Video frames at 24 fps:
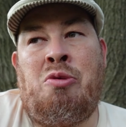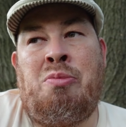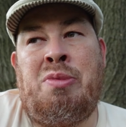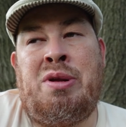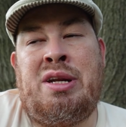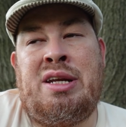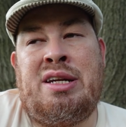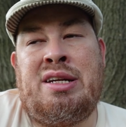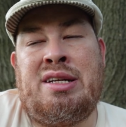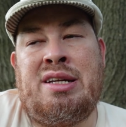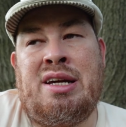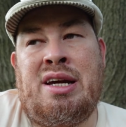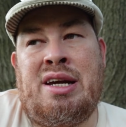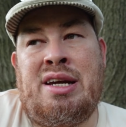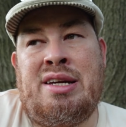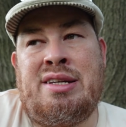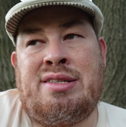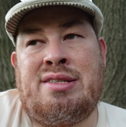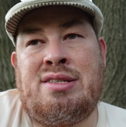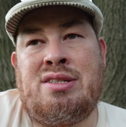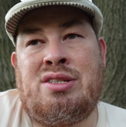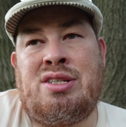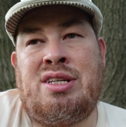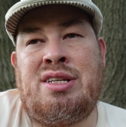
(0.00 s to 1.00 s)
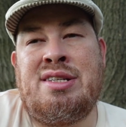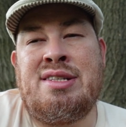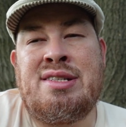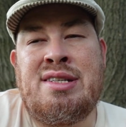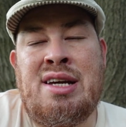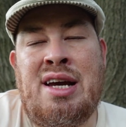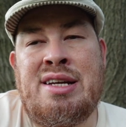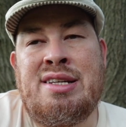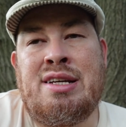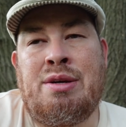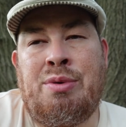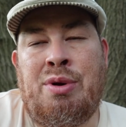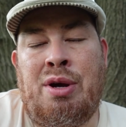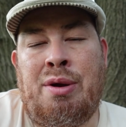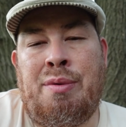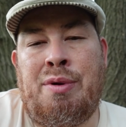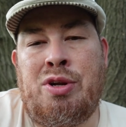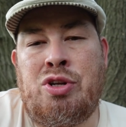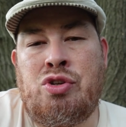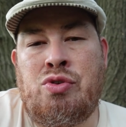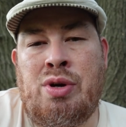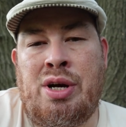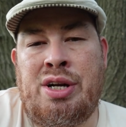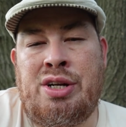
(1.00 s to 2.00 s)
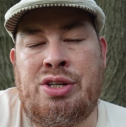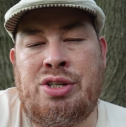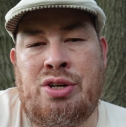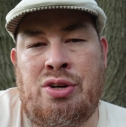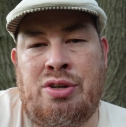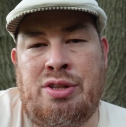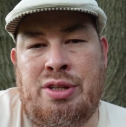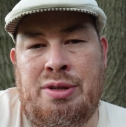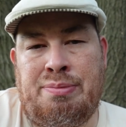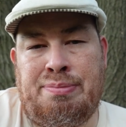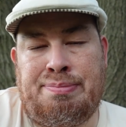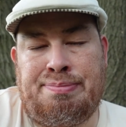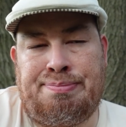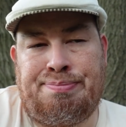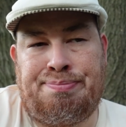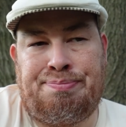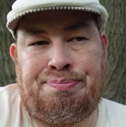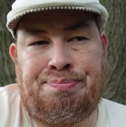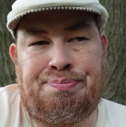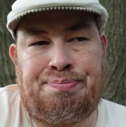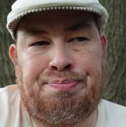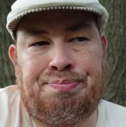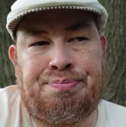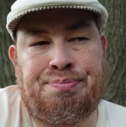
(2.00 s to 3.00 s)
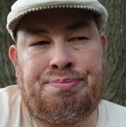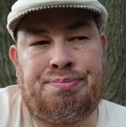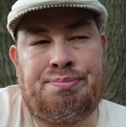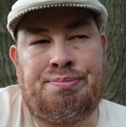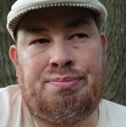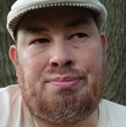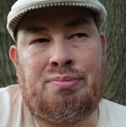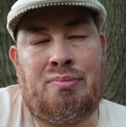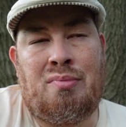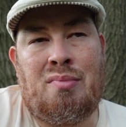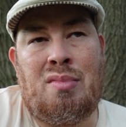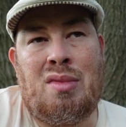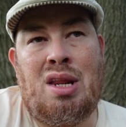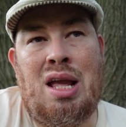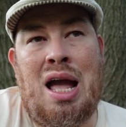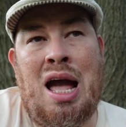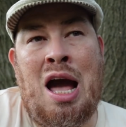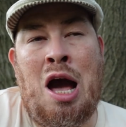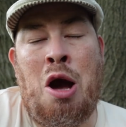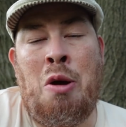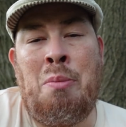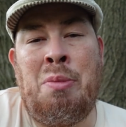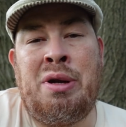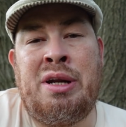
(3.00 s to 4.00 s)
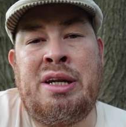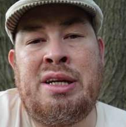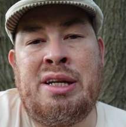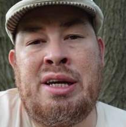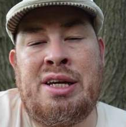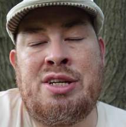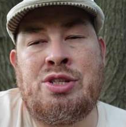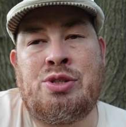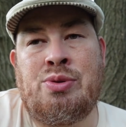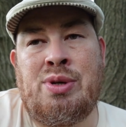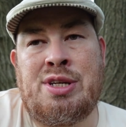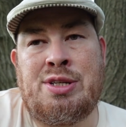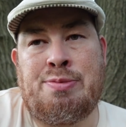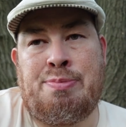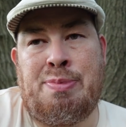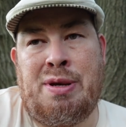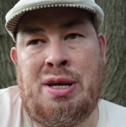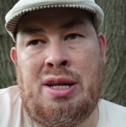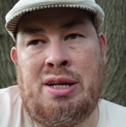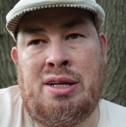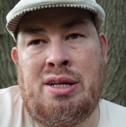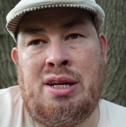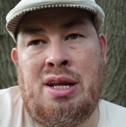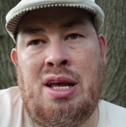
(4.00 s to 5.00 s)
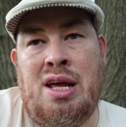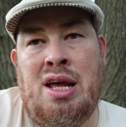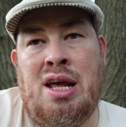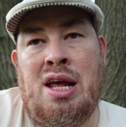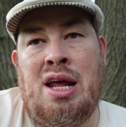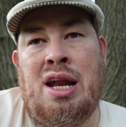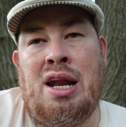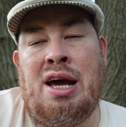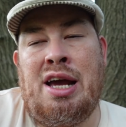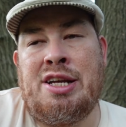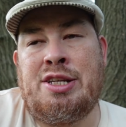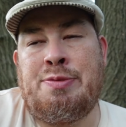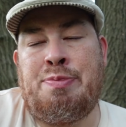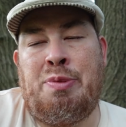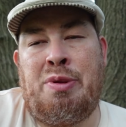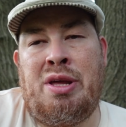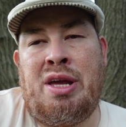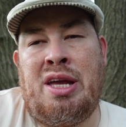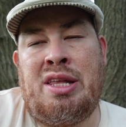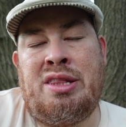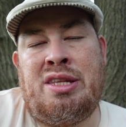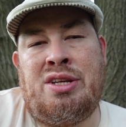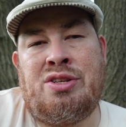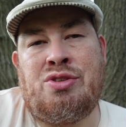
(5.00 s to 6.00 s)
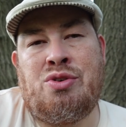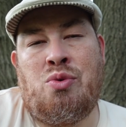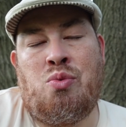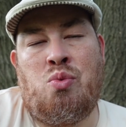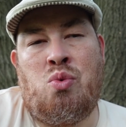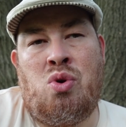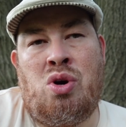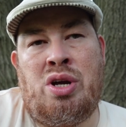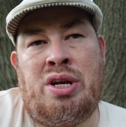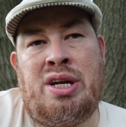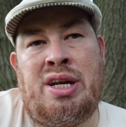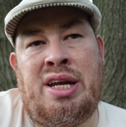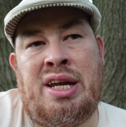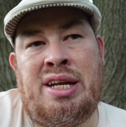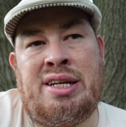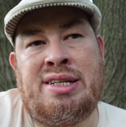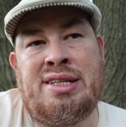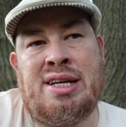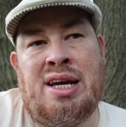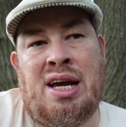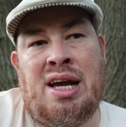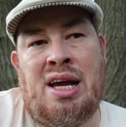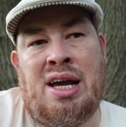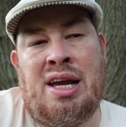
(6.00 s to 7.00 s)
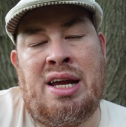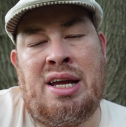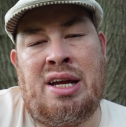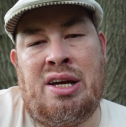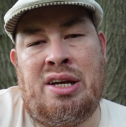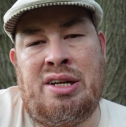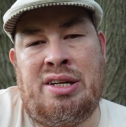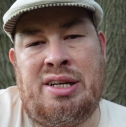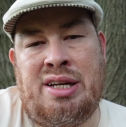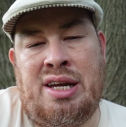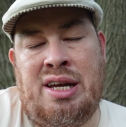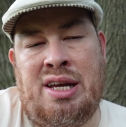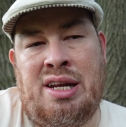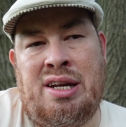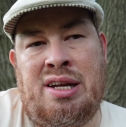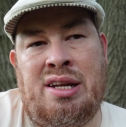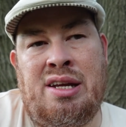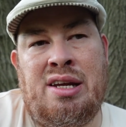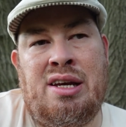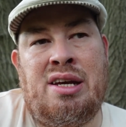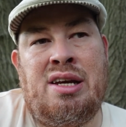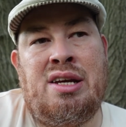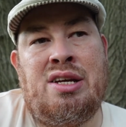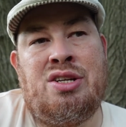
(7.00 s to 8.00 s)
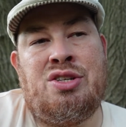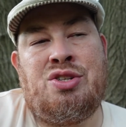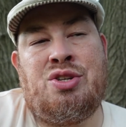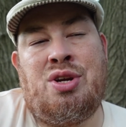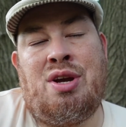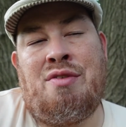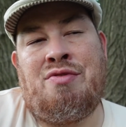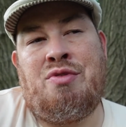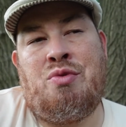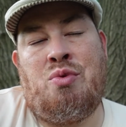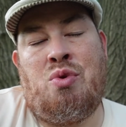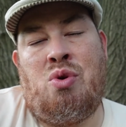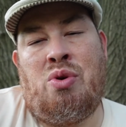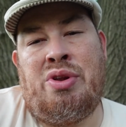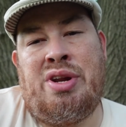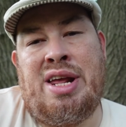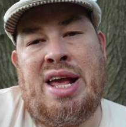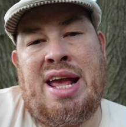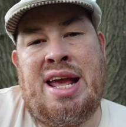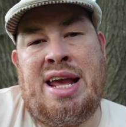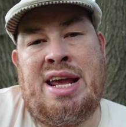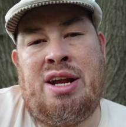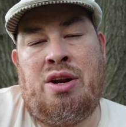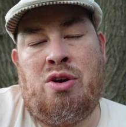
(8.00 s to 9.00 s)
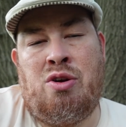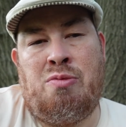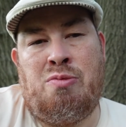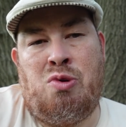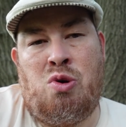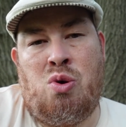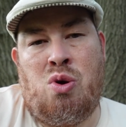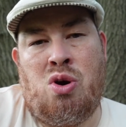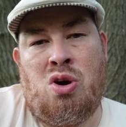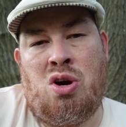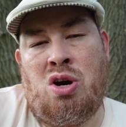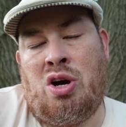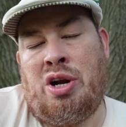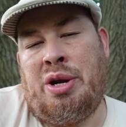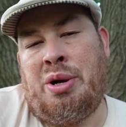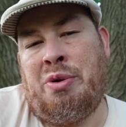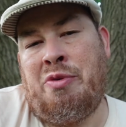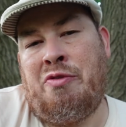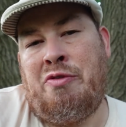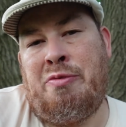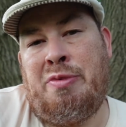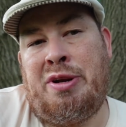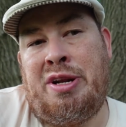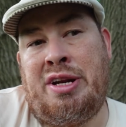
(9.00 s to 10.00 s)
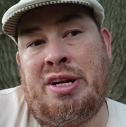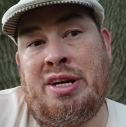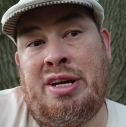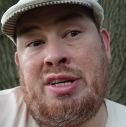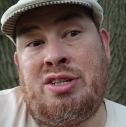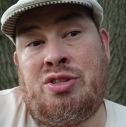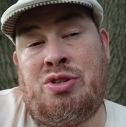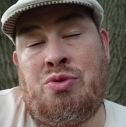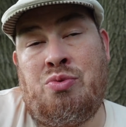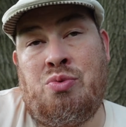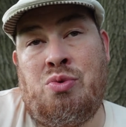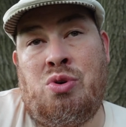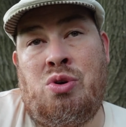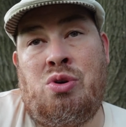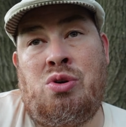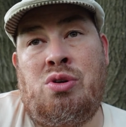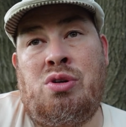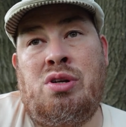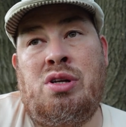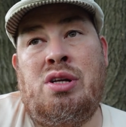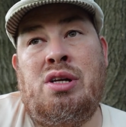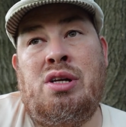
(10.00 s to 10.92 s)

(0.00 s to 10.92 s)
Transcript: many dice, so he decides I'm going to try to turn them. How many dice do I spend? I explained these are one hit die undead, so you have to roll an eight or more on however many dice you roll.